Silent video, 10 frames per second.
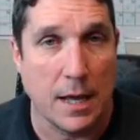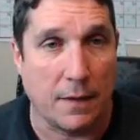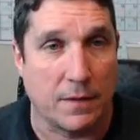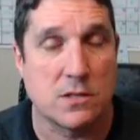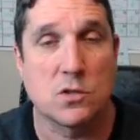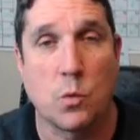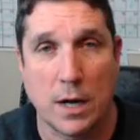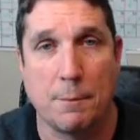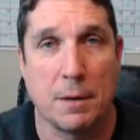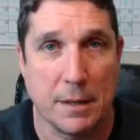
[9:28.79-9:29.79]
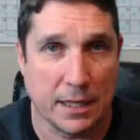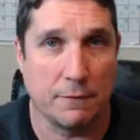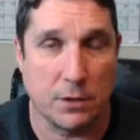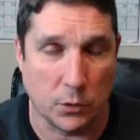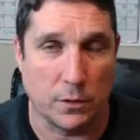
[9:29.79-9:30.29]
And this is what I'm going to be
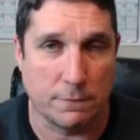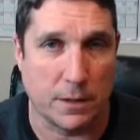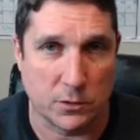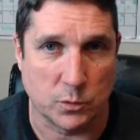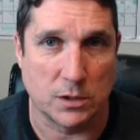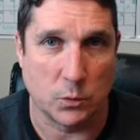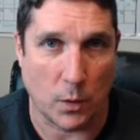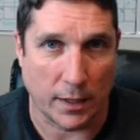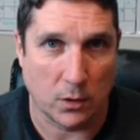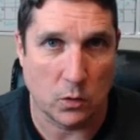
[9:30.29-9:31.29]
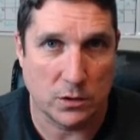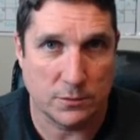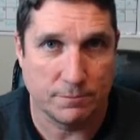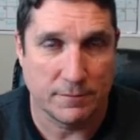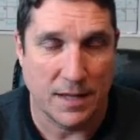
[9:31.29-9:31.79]
giving you in the Funnels with the Twang course.